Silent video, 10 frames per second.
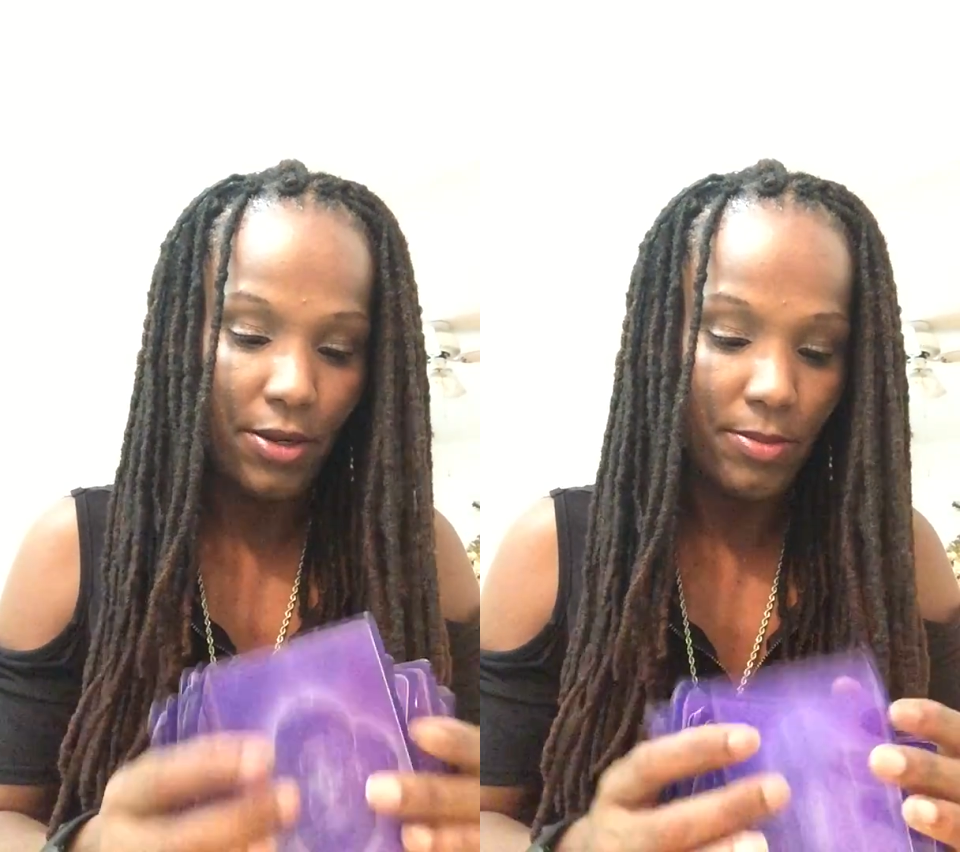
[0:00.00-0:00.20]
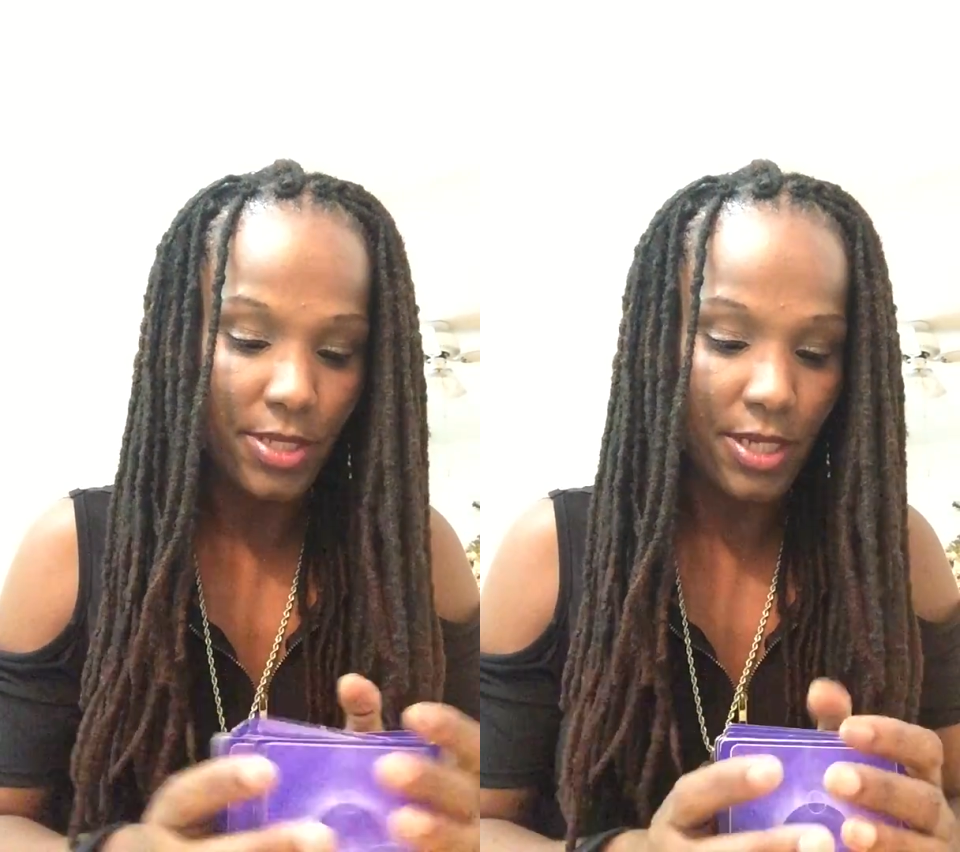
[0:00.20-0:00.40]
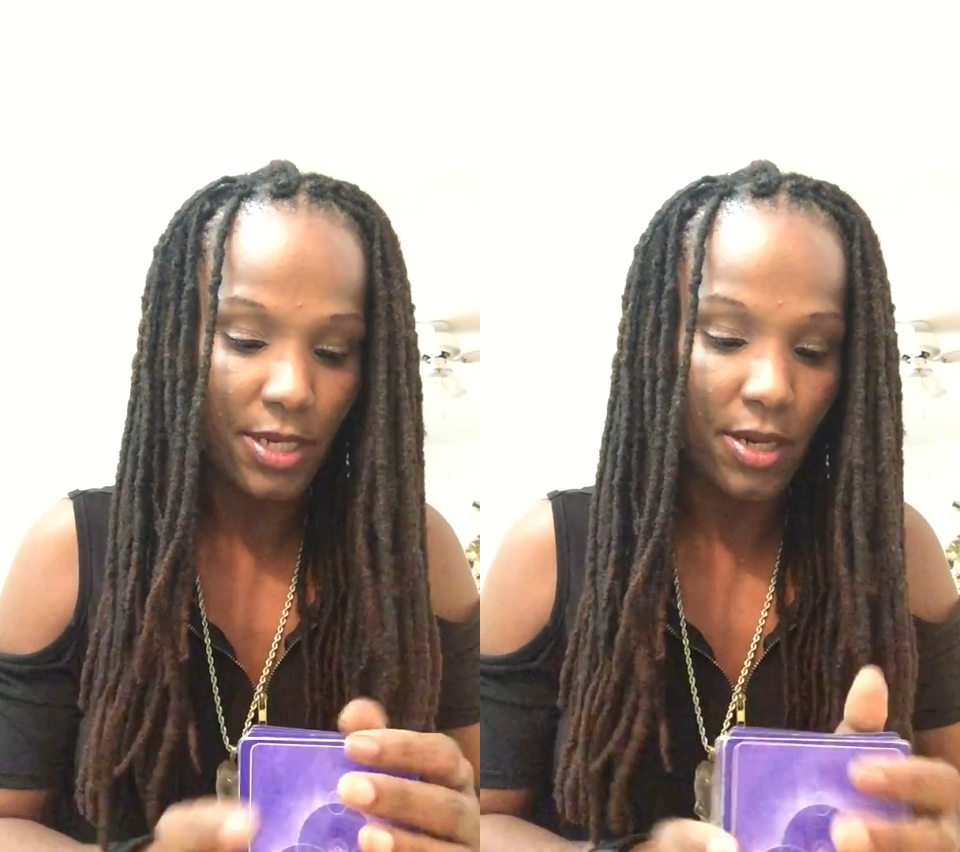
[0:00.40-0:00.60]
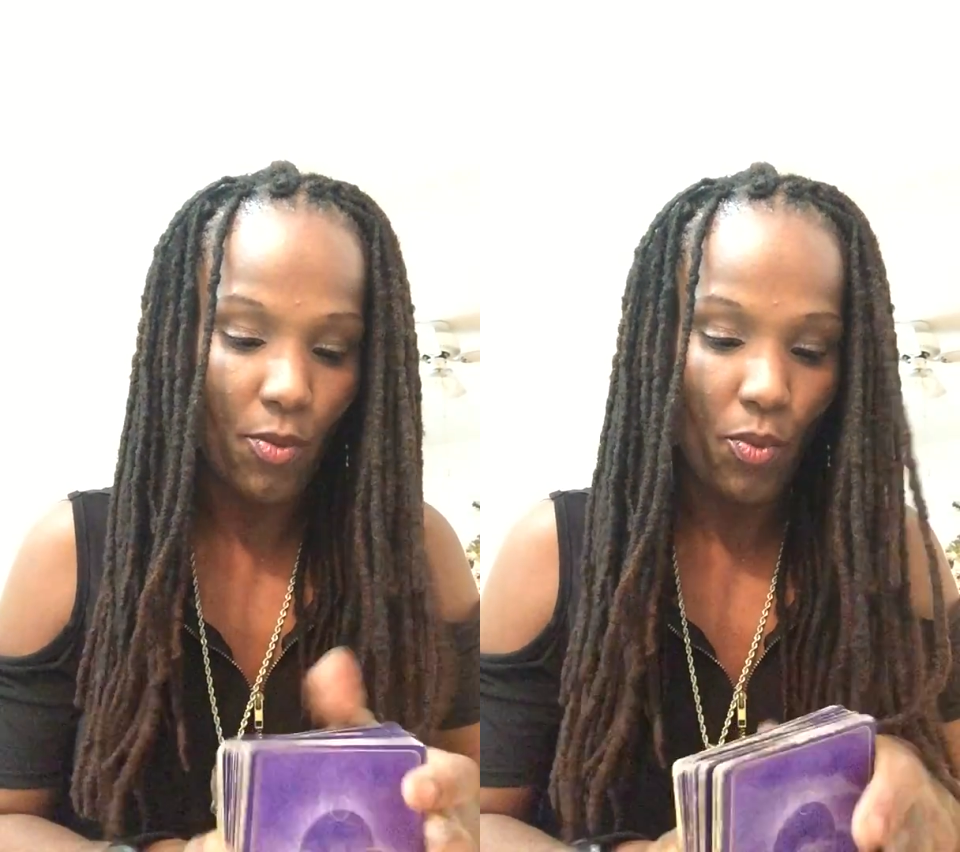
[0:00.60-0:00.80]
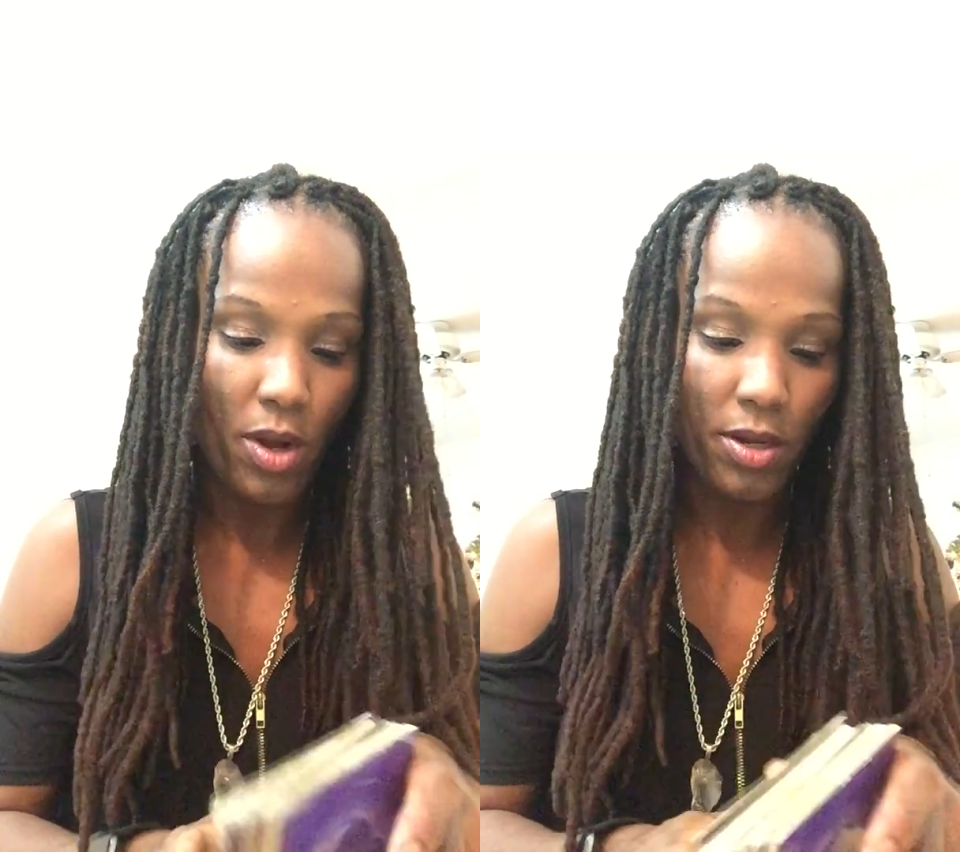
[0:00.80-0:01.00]
I'm just going to
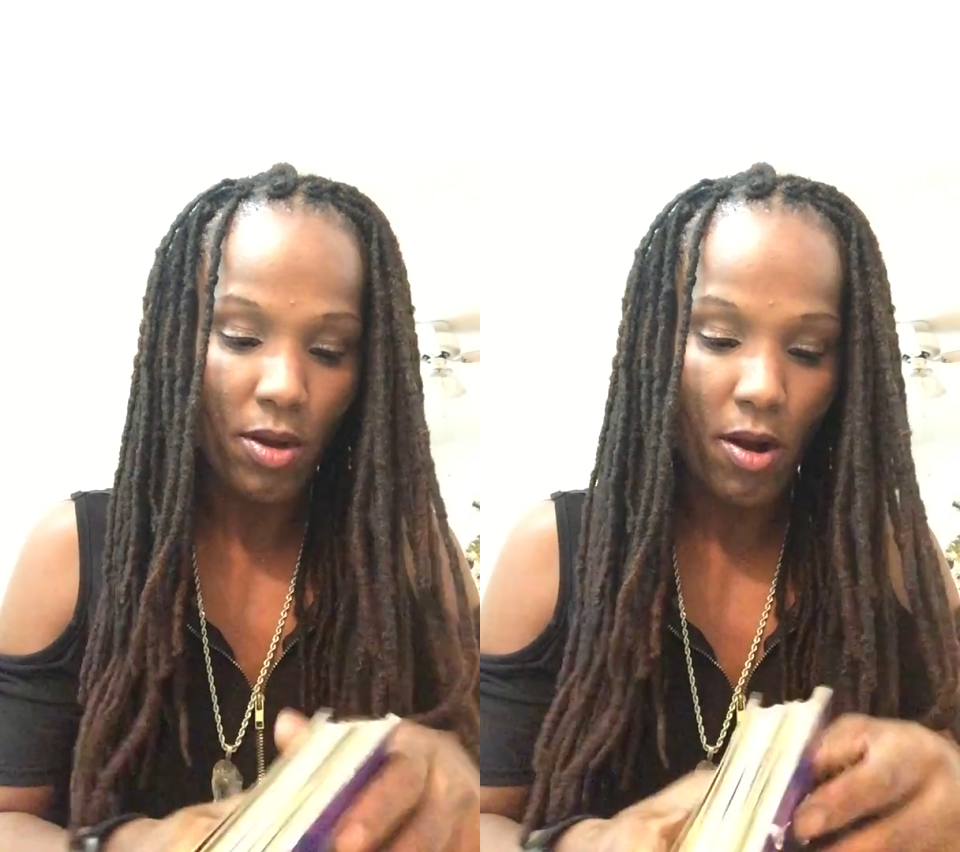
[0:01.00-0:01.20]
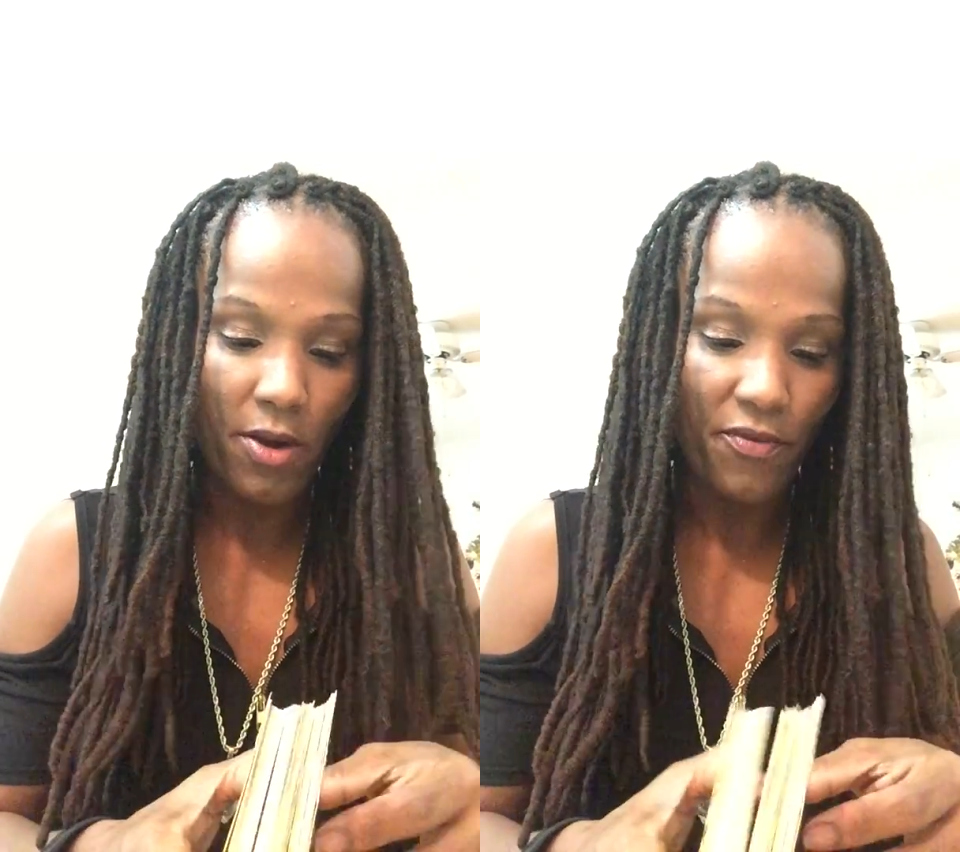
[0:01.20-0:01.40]
get one card